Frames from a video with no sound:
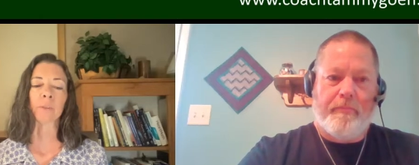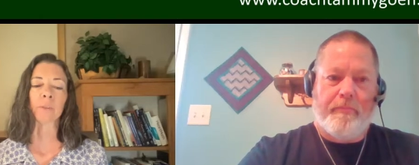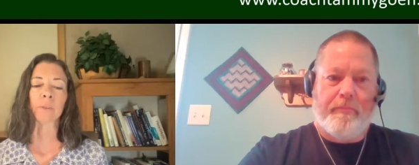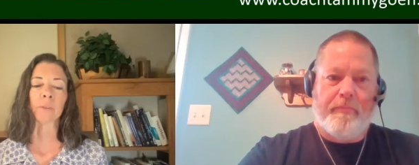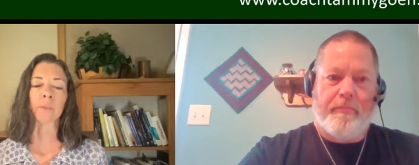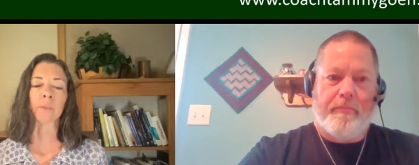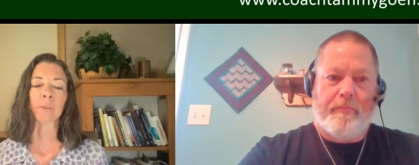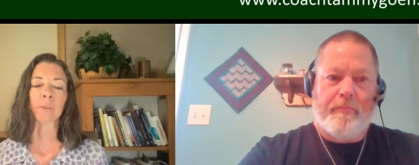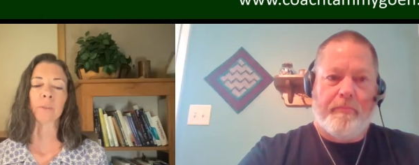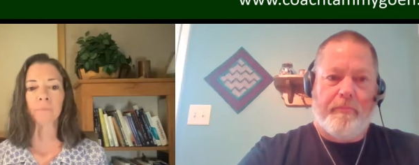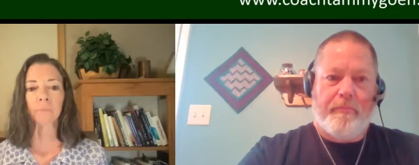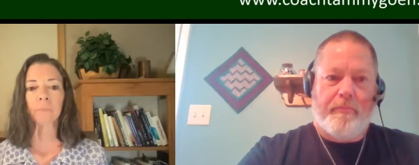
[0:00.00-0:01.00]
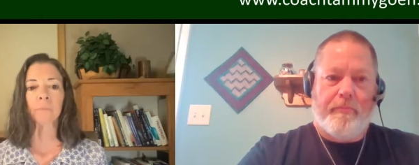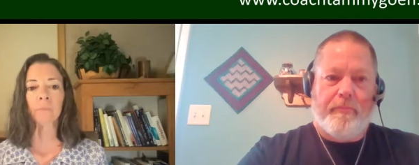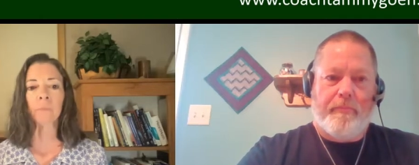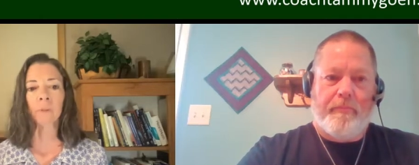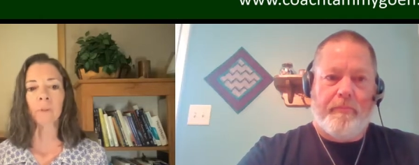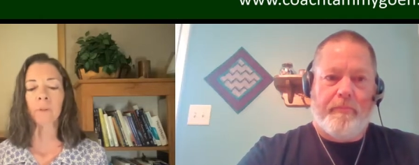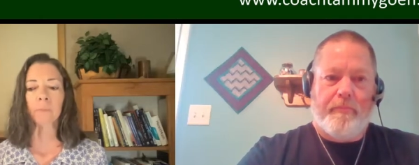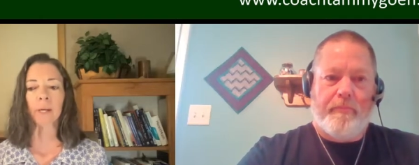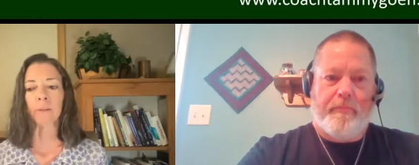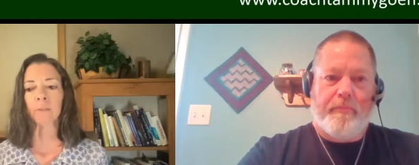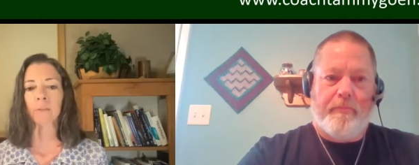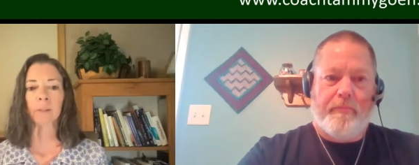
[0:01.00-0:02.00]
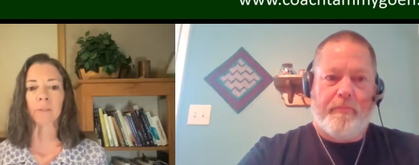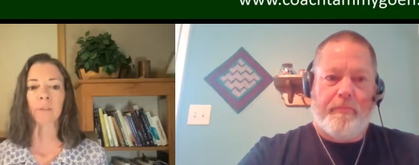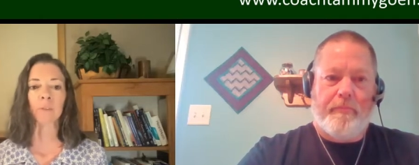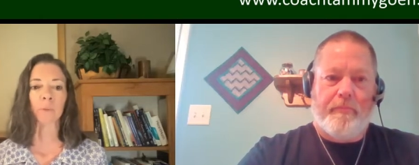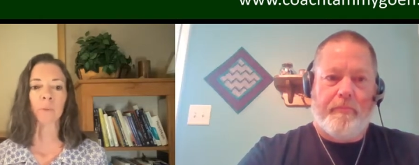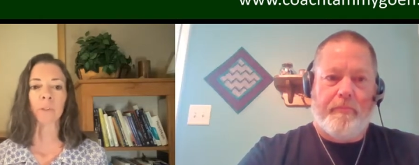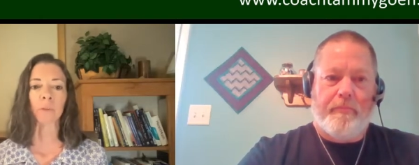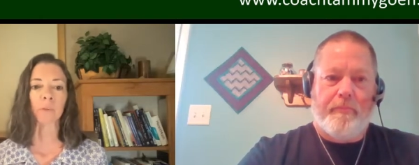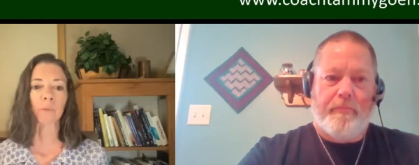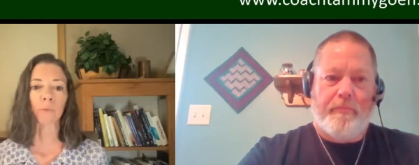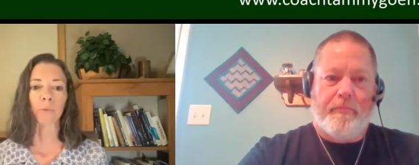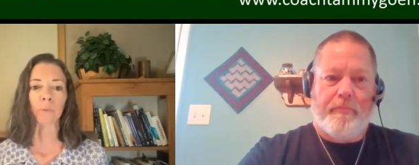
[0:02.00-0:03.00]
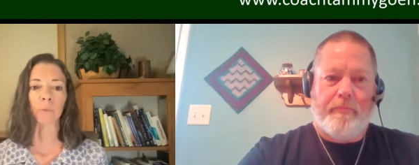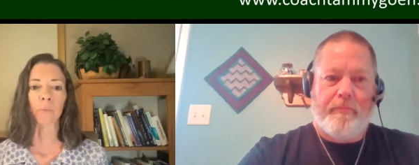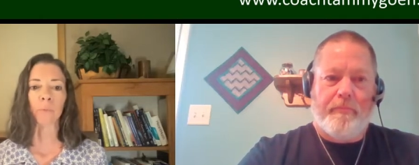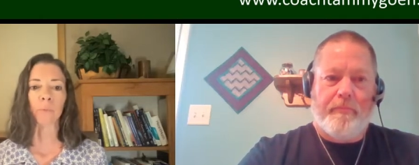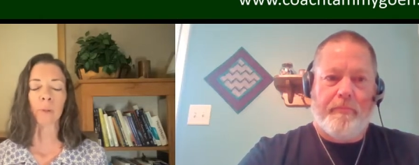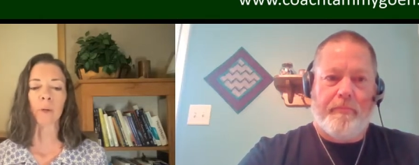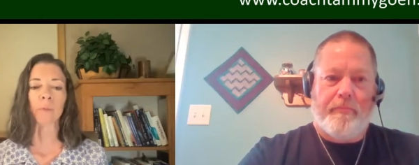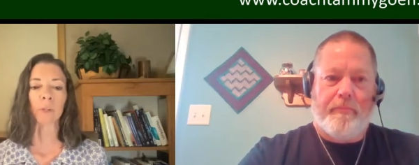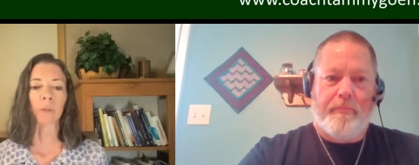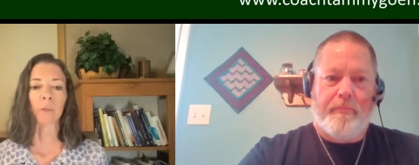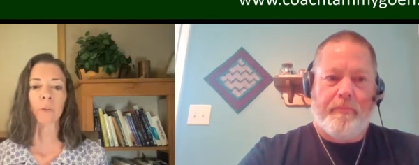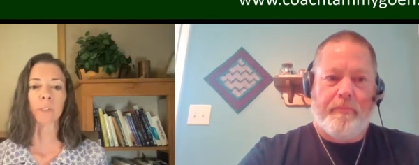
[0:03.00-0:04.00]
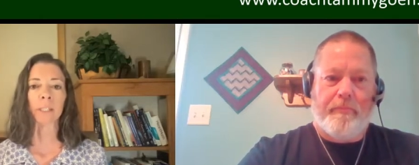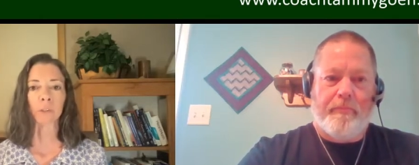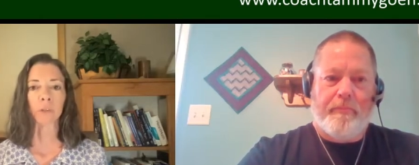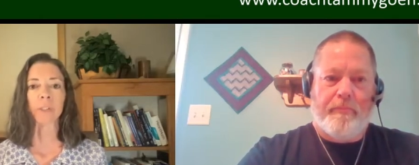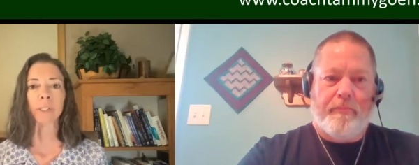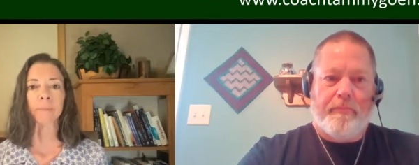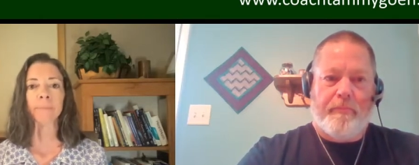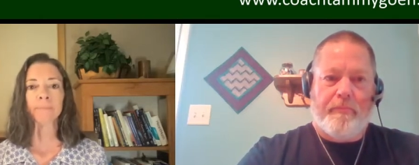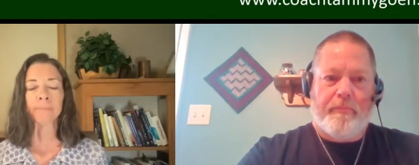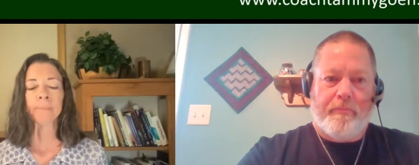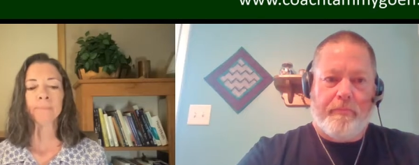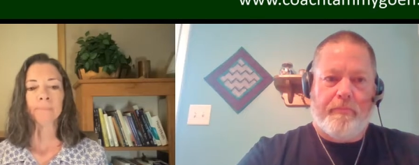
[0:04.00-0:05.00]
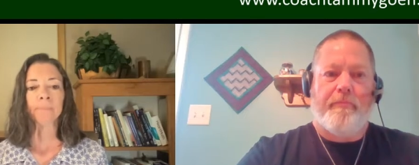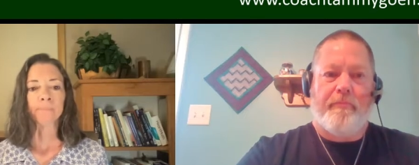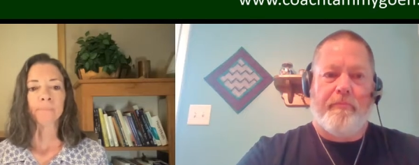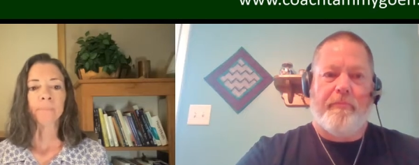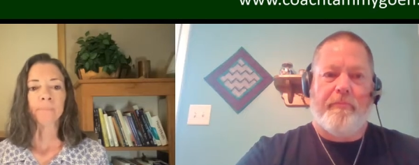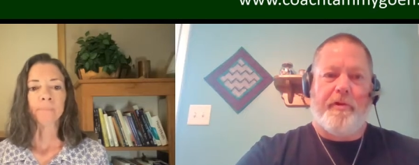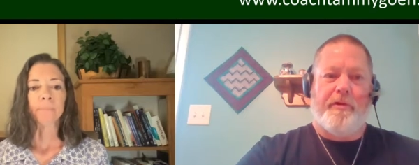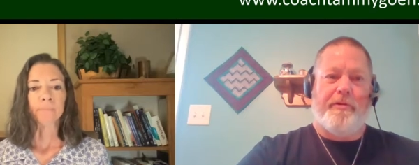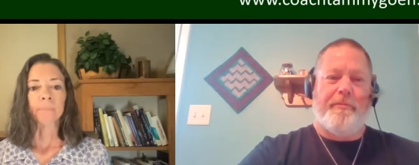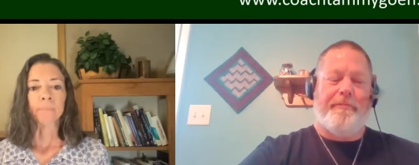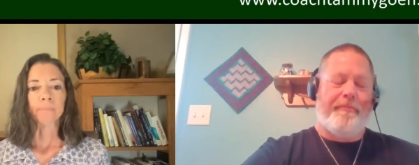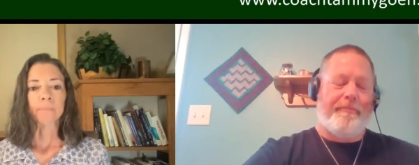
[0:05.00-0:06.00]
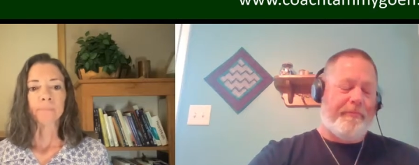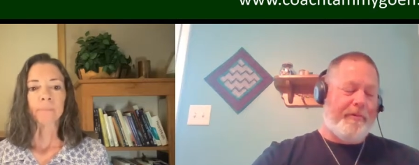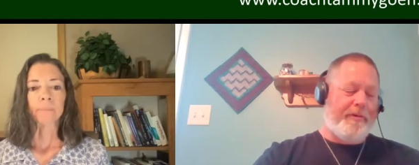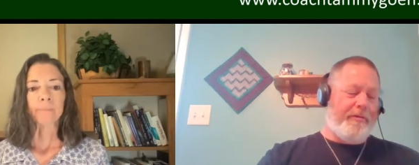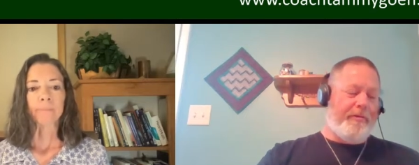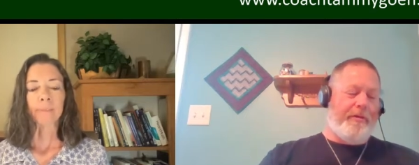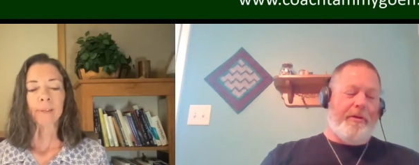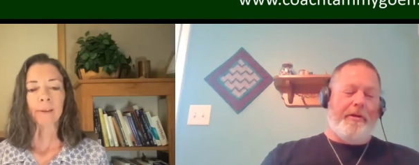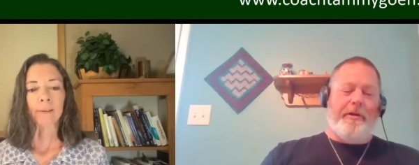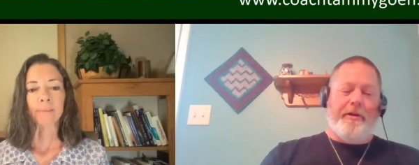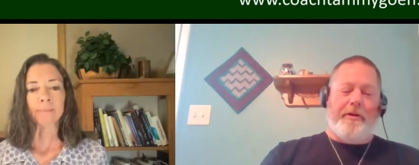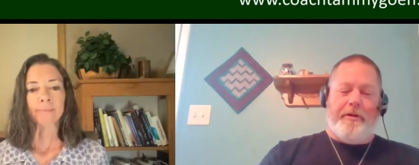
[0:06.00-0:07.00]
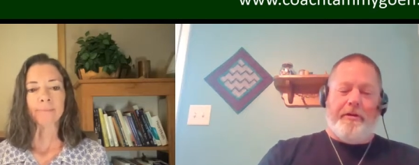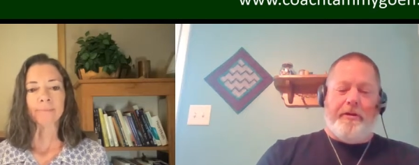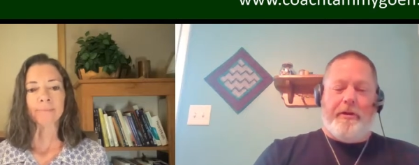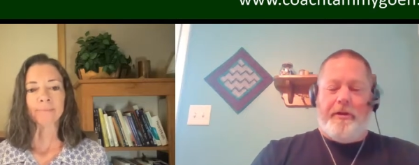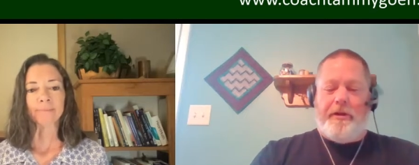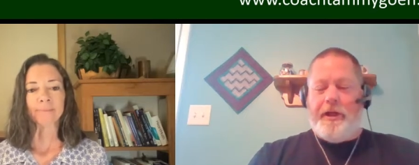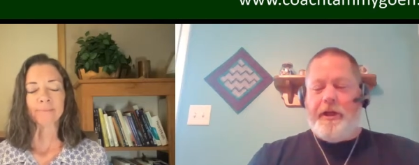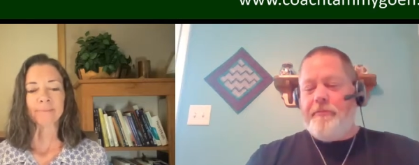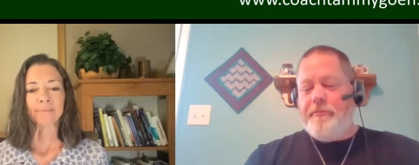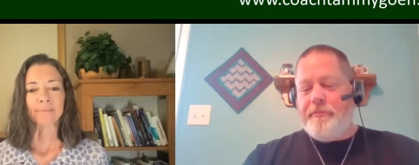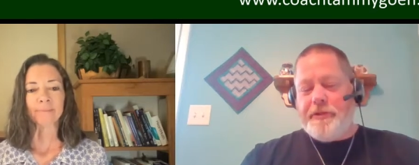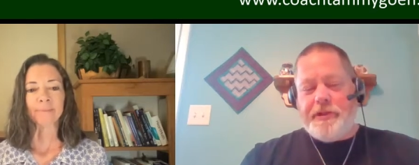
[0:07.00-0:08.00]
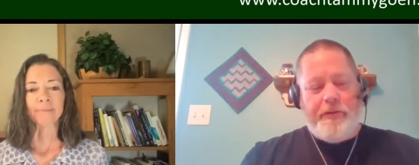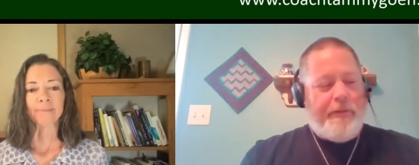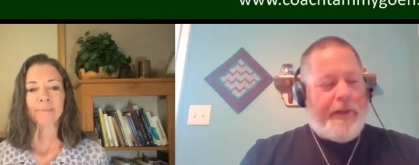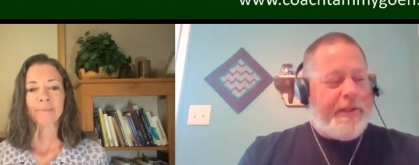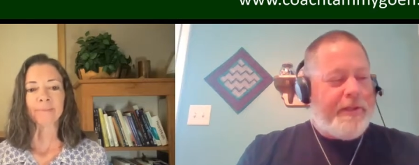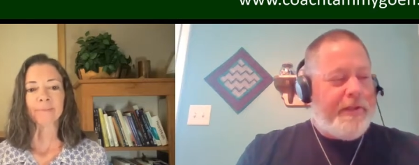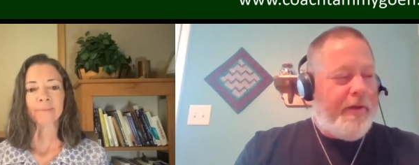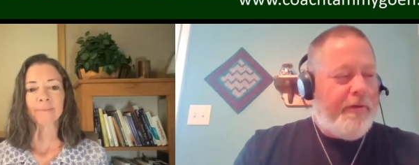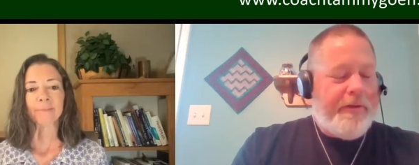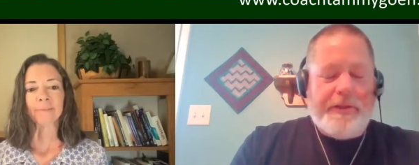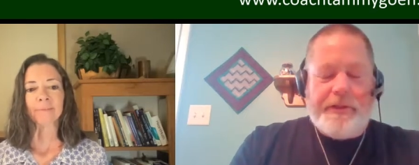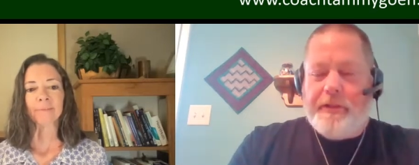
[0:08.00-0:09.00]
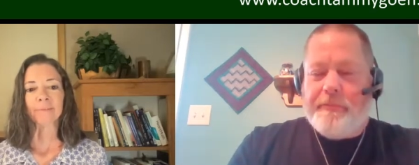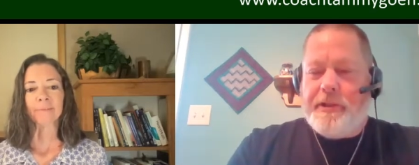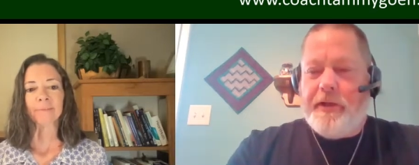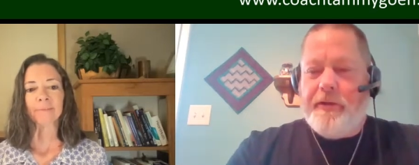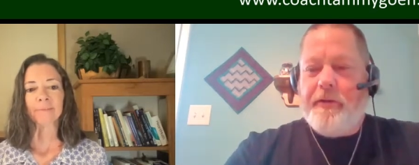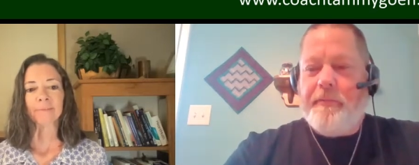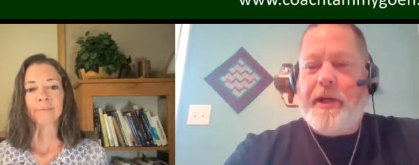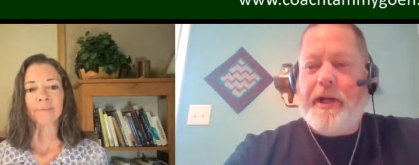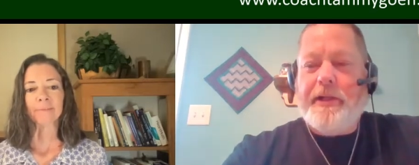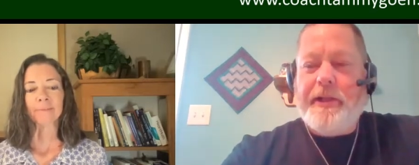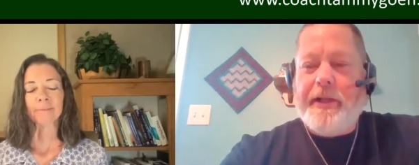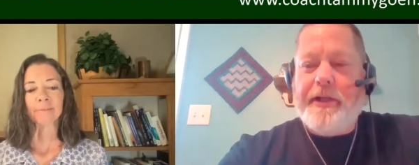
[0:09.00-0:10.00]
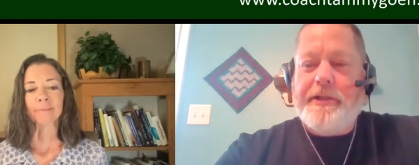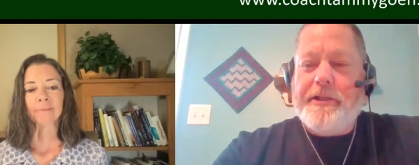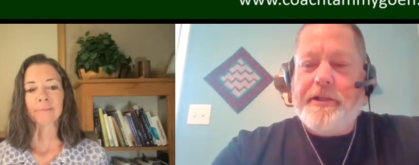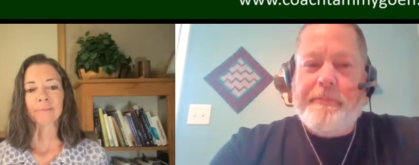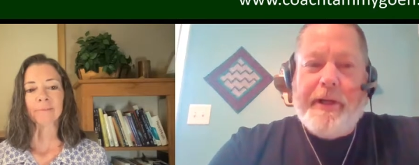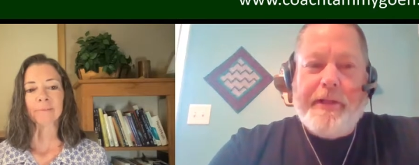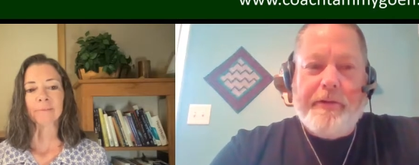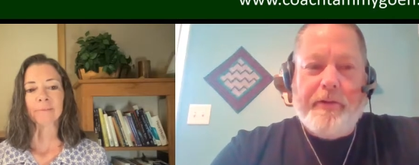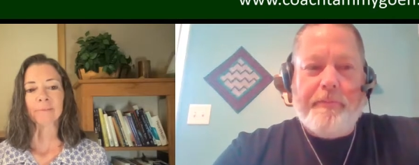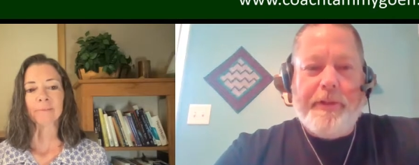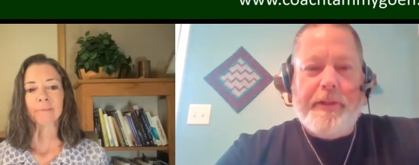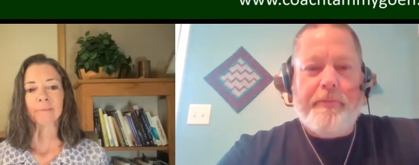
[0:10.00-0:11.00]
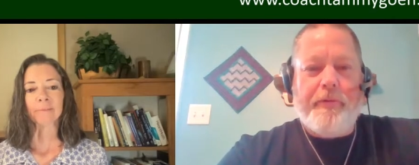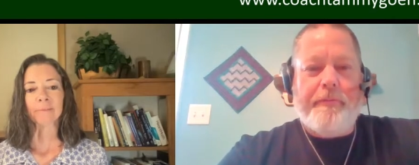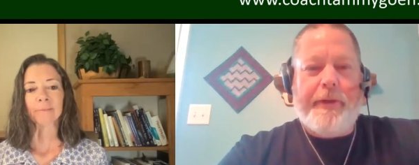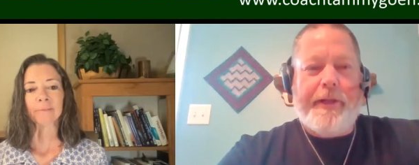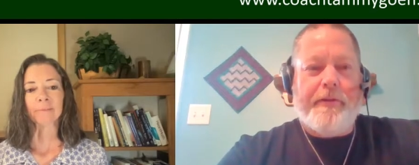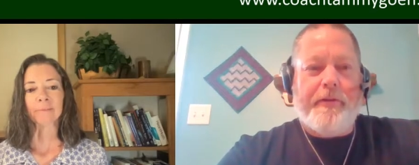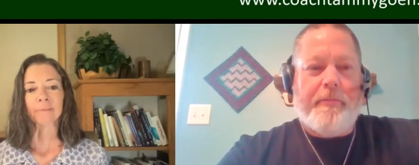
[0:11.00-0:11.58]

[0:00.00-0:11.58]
Speaker 1: So those are all um, ac- accessible either through my website or Linktree.
Speaker 2: Cool.
Speaker 1: Cool. Yeah.
Speaker 2: Um, so as you know, the subtitle of the podcast is Many Little People in Many